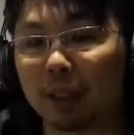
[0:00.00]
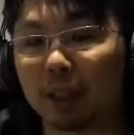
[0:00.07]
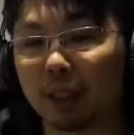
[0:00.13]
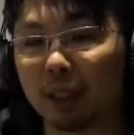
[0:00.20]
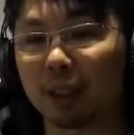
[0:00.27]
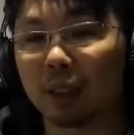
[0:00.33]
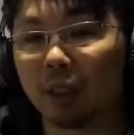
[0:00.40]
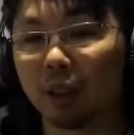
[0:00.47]

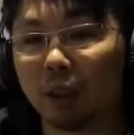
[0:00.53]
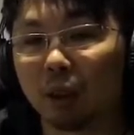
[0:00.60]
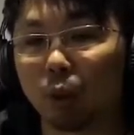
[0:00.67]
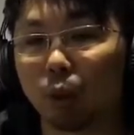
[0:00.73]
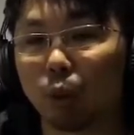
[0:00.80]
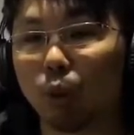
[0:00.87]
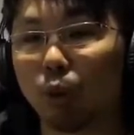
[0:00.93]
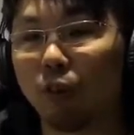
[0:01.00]
this
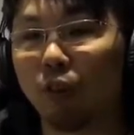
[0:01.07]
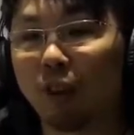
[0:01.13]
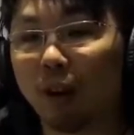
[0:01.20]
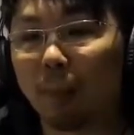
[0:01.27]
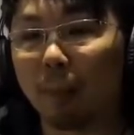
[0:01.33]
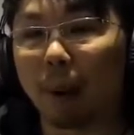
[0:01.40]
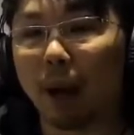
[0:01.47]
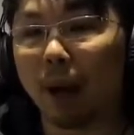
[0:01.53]
groove
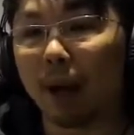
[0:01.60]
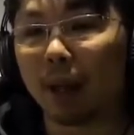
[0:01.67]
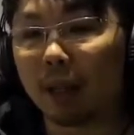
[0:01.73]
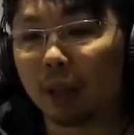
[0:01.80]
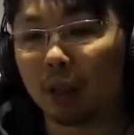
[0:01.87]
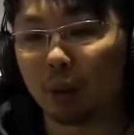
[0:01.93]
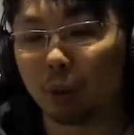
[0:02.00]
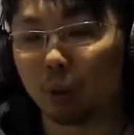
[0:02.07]
by
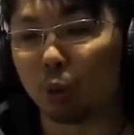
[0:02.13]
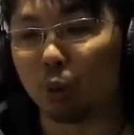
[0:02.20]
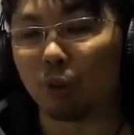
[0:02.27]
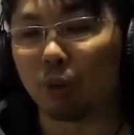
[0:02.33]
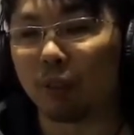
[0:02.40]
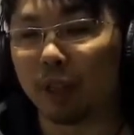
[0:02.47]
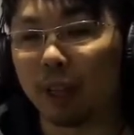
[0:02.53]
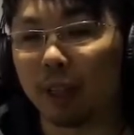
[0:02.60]

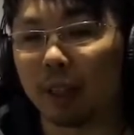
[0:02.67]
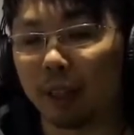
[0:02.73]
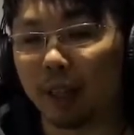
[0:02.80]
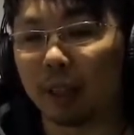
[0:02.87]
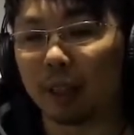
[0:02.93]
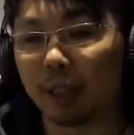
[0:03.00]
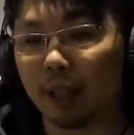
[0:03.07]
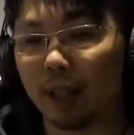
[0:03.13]
groove, and
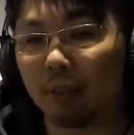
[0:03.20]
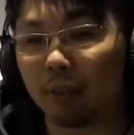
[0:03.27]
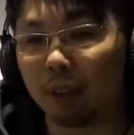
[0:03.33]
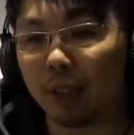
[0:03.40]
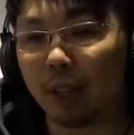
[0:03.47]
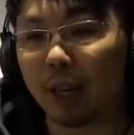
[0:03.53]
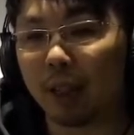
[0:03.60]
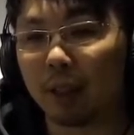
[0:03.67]
then after
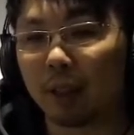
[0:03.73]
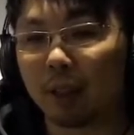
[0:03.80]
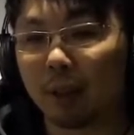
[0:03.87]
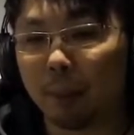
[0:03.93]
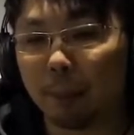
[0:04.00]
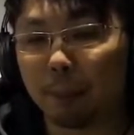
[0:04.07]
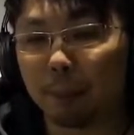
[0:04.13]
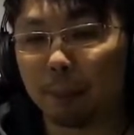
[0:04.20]
that,
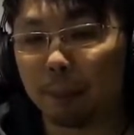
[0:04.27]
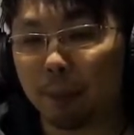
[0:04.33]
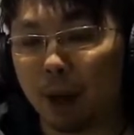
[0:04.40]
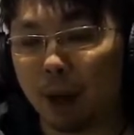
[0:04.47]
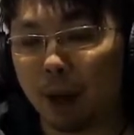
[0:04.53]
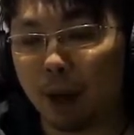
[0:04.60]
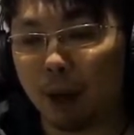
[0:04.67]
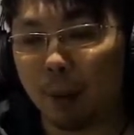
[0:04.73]

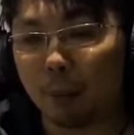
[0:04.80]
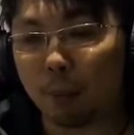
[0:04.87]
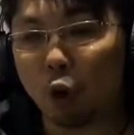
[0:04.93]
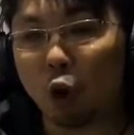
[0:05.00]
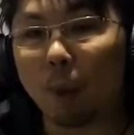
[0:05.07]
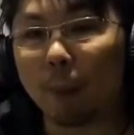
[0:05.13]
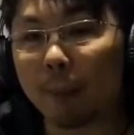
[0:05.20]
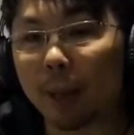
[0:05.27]

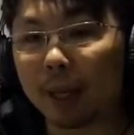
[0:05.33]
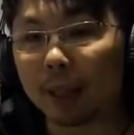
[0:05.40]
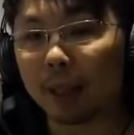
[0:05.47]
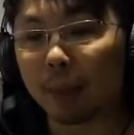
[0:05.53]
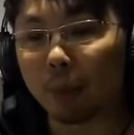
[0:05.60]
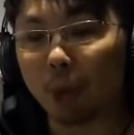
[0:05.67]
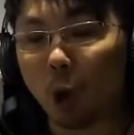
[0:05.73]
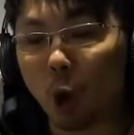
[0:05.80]
combine
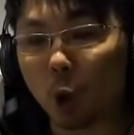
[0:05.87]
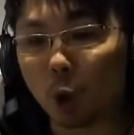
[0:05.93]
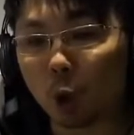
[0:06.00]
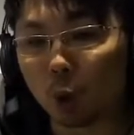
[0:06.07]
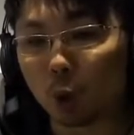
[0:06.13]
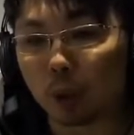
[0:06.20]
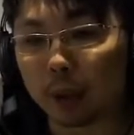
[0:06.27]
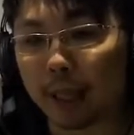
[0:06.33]
them all
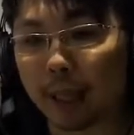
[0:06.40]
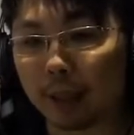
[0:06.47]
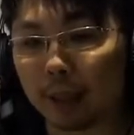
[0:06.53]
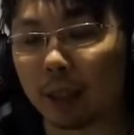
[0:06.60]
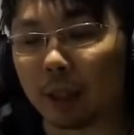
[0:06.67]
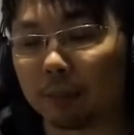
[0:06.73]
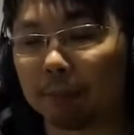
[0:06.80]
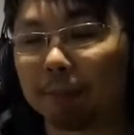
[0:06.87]
together.
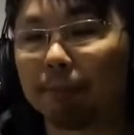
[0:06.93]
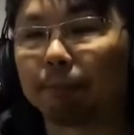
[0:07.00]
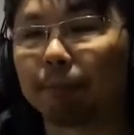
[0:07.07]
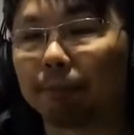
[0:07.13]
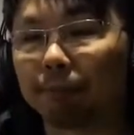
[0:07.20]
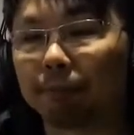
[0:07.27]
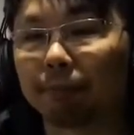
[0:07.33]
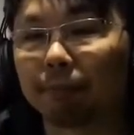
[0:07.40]

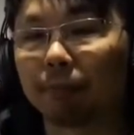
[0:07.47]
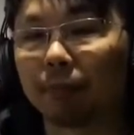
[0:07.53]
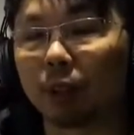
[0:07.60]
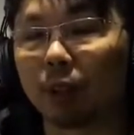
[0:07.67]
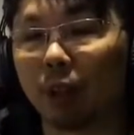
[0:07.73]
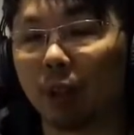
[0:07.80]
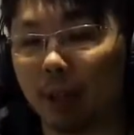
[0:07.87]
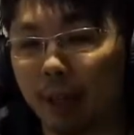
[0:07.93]

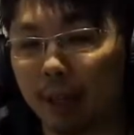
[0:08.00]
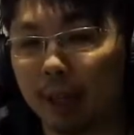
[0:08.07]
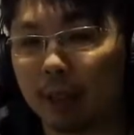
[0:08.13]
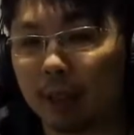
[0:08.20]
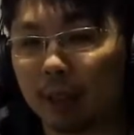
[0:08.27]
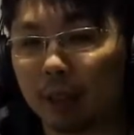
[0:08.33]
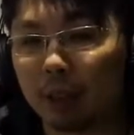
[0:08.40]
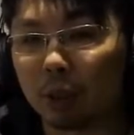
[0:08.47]
Alright,
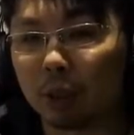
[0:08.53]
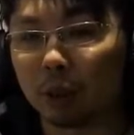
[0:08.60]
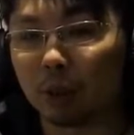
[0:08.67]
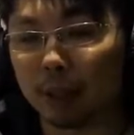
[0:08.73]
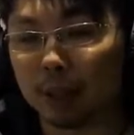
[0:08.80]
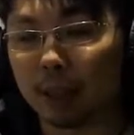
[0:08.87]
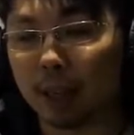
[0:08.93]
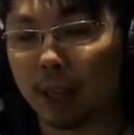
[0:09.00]
so
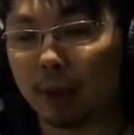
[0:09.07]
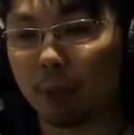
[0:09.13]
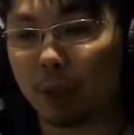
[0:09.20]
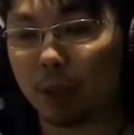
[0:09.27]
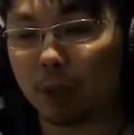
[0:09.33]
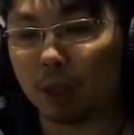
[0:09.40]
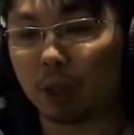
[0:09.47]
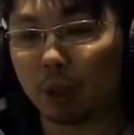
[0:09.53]
this time we are
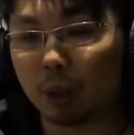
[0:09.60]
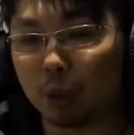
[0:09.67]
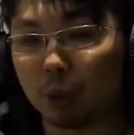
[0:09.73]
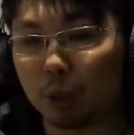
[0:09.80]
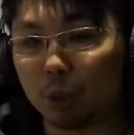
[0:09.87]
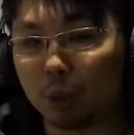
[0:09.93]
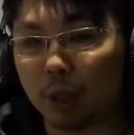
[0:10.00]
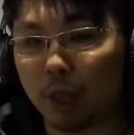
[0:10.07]
gonna do
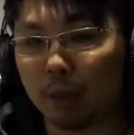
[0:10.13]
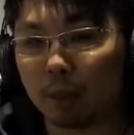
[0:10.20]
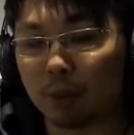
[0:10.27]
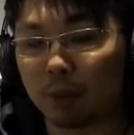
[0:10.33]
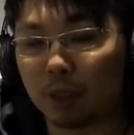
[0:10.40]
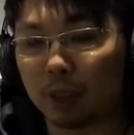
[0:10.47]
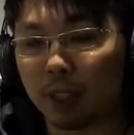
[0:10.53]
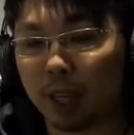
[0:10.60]
2 times.
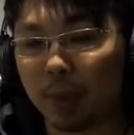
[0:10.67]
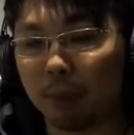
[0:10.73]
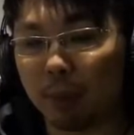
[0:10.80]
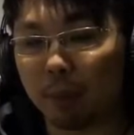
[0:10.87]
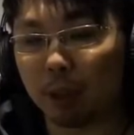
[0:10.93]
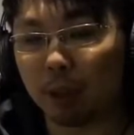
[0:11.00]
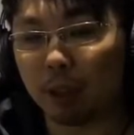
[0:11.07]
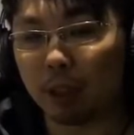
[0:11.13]
First time, I'm
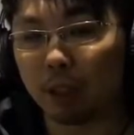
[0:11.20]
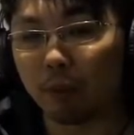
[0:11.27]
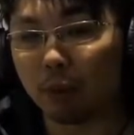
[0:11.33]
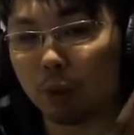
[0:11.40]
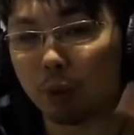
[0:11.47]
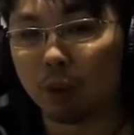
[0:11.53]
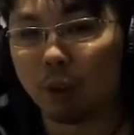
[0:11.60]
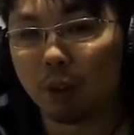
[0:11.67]
gonna give
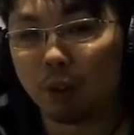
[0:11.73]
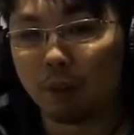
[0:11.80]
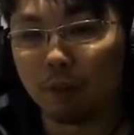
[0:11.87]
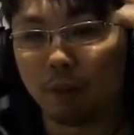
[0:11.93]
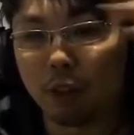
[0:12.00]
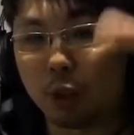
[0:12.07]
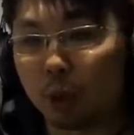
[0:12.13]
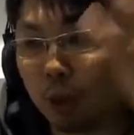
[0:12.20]
you
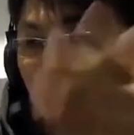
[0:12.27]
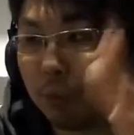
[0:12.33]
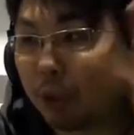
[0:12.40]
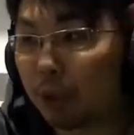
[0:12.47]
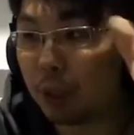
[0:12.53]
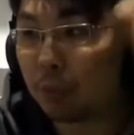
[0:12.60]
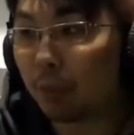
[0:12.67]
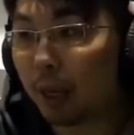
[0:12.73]
visual, which
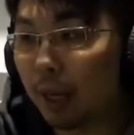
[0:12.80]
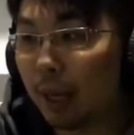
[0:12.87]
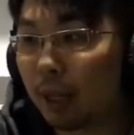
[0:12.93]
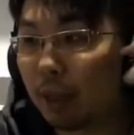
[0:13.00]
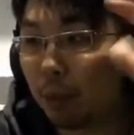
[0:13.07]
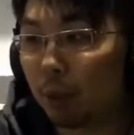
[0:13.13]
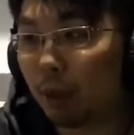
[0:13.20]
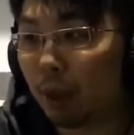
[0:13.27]
is my
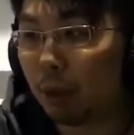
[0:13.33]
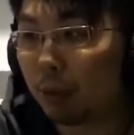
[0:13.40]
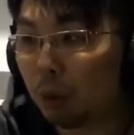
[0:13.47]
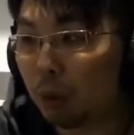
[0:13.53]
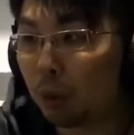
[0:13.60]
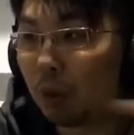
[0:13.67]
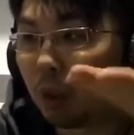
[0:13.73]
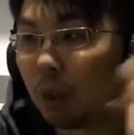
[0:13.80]
hand, will help
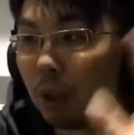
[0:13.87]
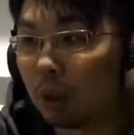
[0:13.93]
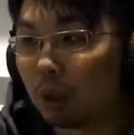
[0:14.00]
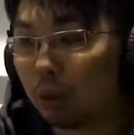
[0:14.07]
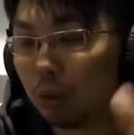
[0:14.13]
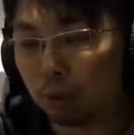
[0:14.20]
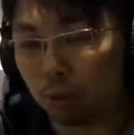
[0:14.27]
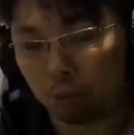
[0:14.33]
you
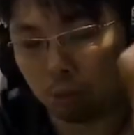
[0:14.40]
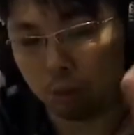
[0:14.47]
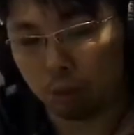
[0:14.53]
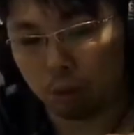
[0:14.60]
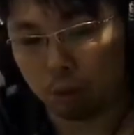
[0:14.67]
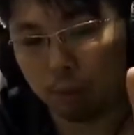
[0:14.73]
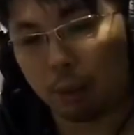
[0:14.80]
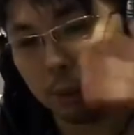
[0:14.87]
to,
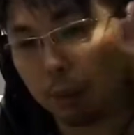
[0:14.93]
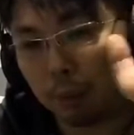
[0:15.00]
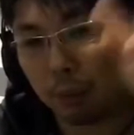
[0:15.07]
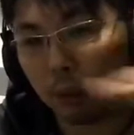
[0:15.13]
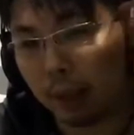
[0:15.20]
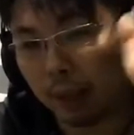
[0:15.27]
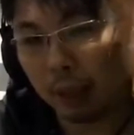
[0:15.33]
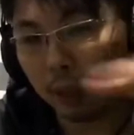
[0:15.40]
maybe
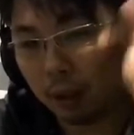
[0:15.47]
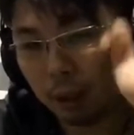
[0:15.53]
play.